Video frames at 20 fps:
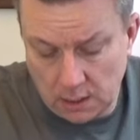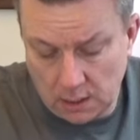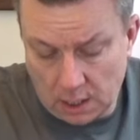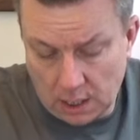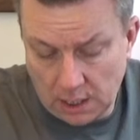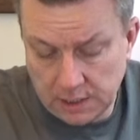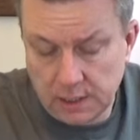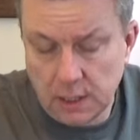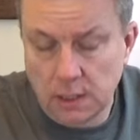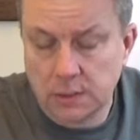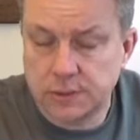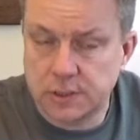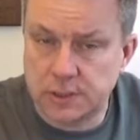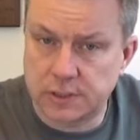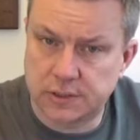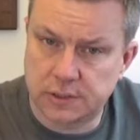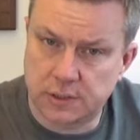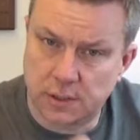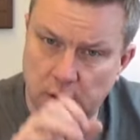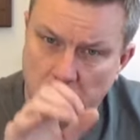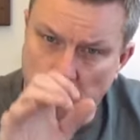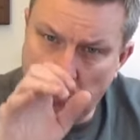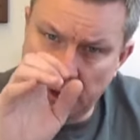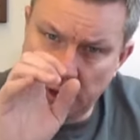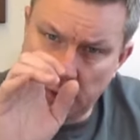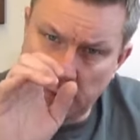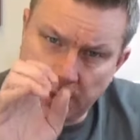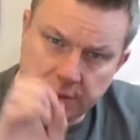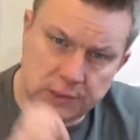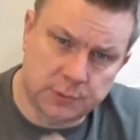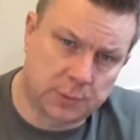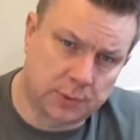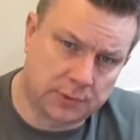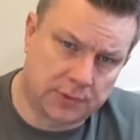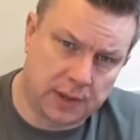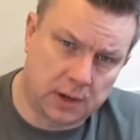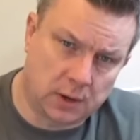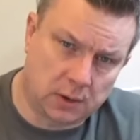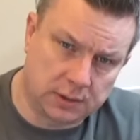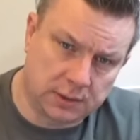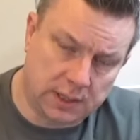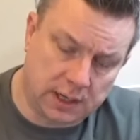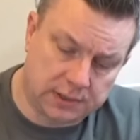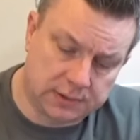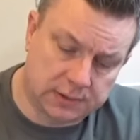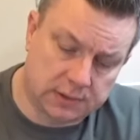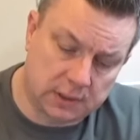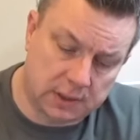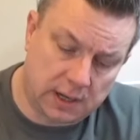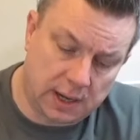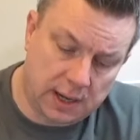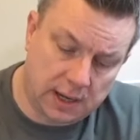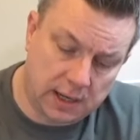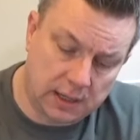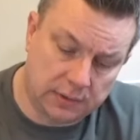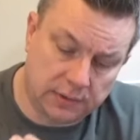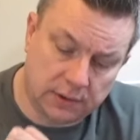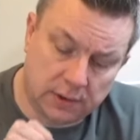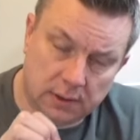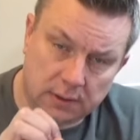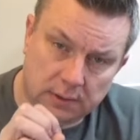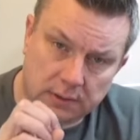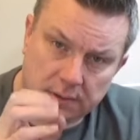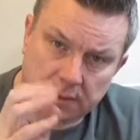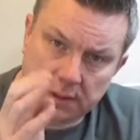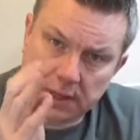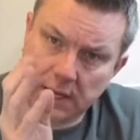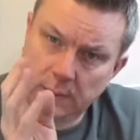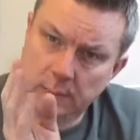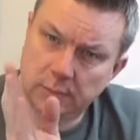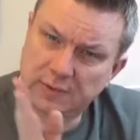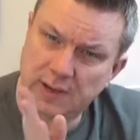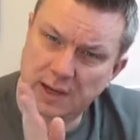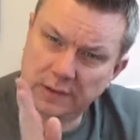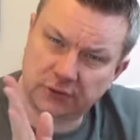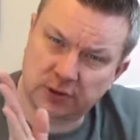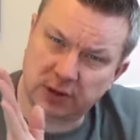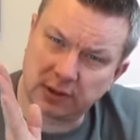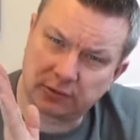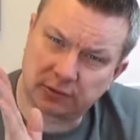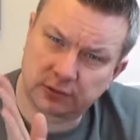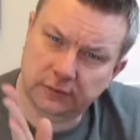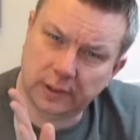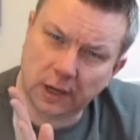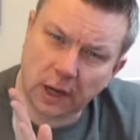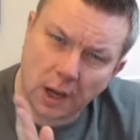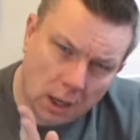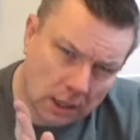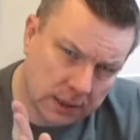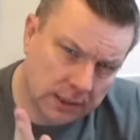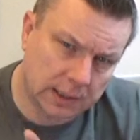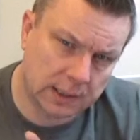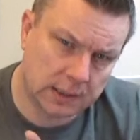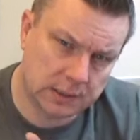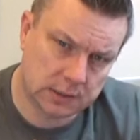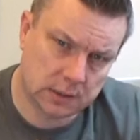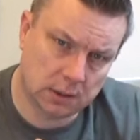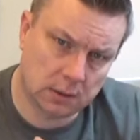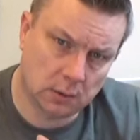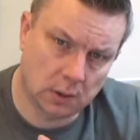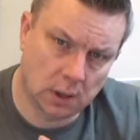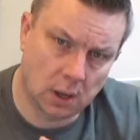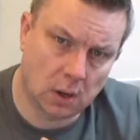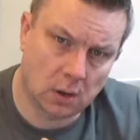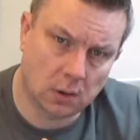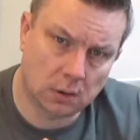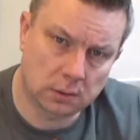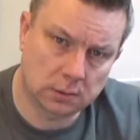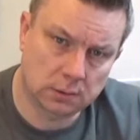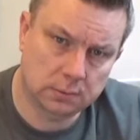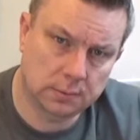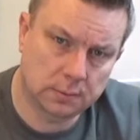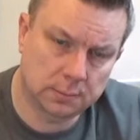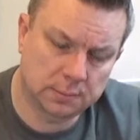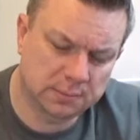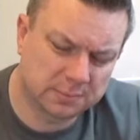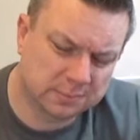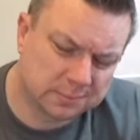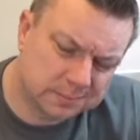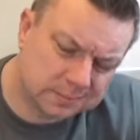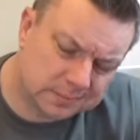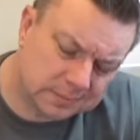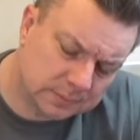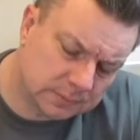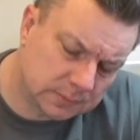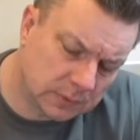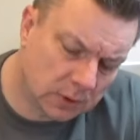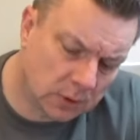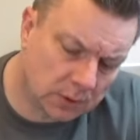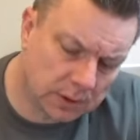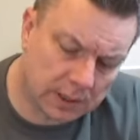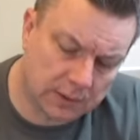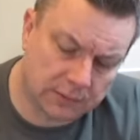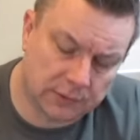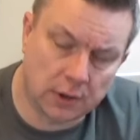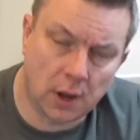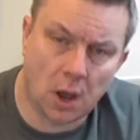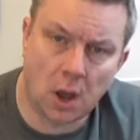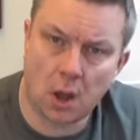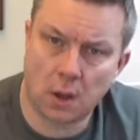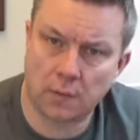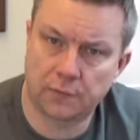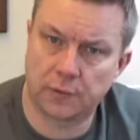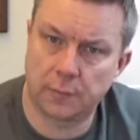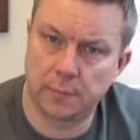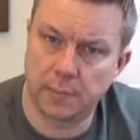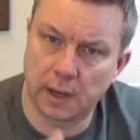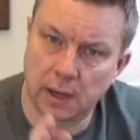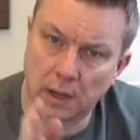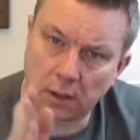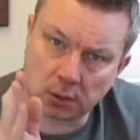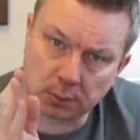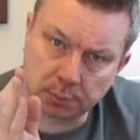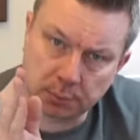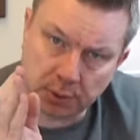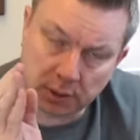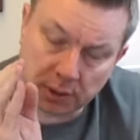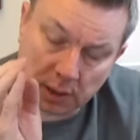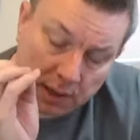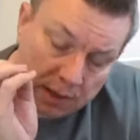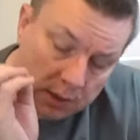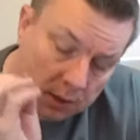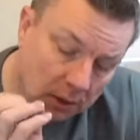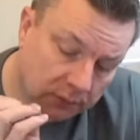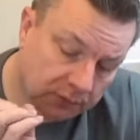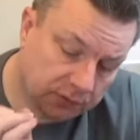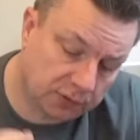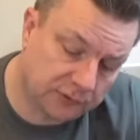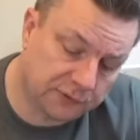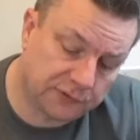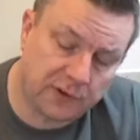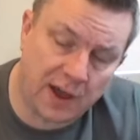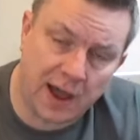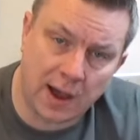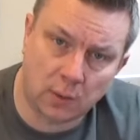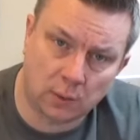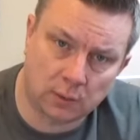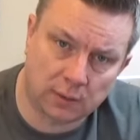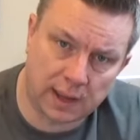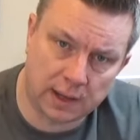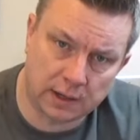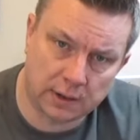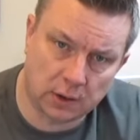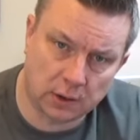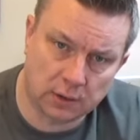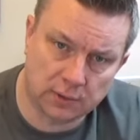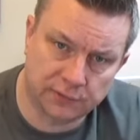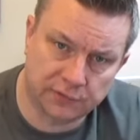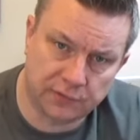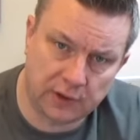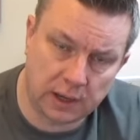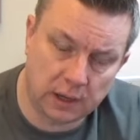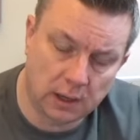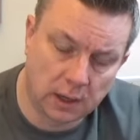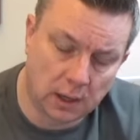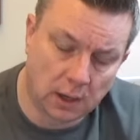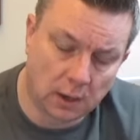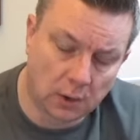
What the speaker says: I noticed that when I went to put that on yesterday that it was actually slightly too long, not even half a mil, but enough to foul that kind of fit.